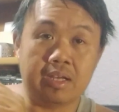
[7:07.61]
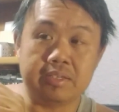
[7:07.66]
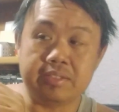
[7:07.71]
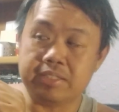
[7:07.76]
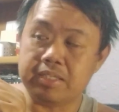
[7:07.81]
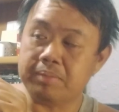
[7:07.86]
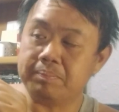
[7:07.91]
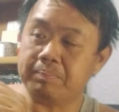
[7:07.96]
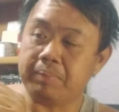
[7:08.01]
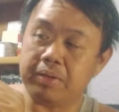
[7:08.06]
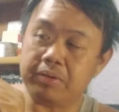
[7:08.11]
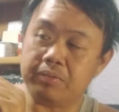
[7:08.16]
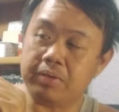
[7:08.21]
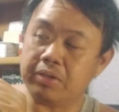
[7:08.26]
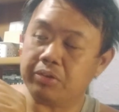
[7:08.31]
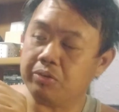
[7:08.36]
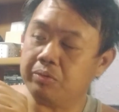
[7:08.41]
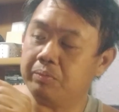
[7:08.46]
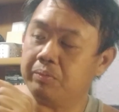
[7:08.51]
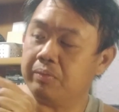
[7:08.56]
D-pad right
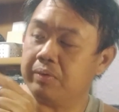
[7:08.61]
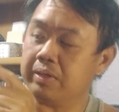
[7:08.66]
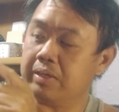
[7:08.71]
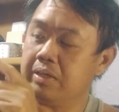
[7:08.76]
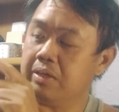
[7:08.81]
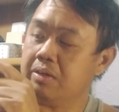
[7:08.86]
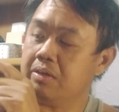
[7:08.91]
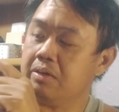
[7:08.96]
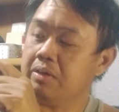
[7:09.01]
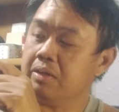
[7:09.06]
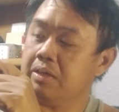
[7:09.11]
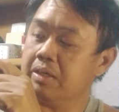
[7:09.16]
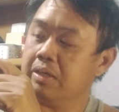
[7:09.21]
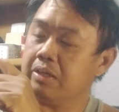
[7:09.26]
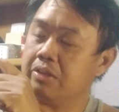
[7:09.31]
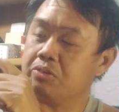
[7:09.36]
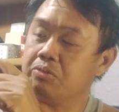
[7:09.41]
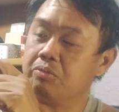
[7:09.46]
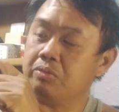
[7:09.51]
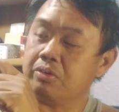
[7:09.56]
over here, and
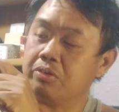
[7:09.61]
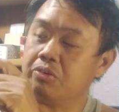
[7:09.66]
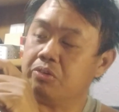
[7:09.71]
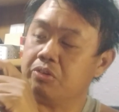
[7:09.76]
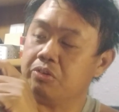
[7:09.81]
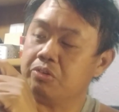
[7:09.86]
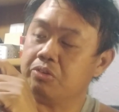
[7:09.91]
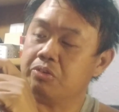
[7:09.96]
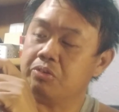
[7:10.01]
it's also